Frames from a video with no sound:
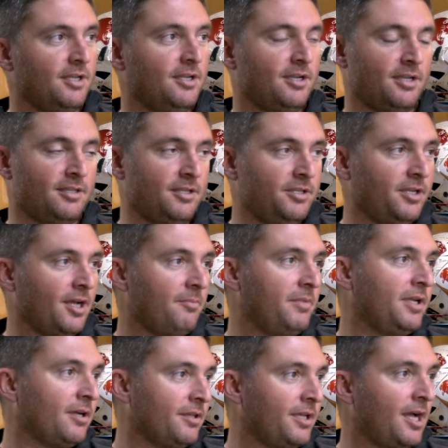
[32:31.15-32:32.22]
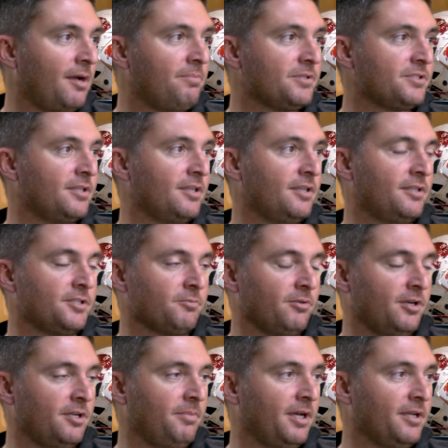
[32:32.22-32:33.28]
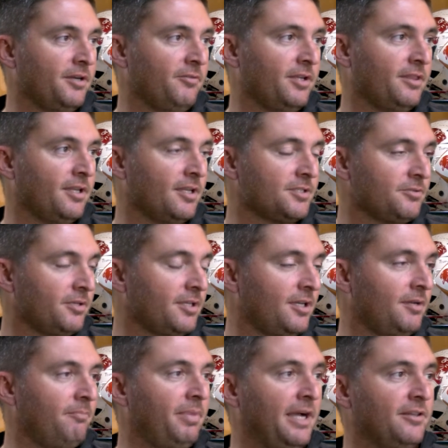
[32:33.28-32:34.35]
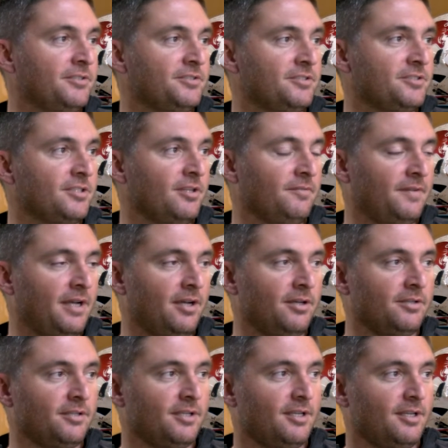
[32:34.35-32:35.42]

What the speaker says: And then you got me on the opposite end that's worried about everything. So it kind of balances itself out.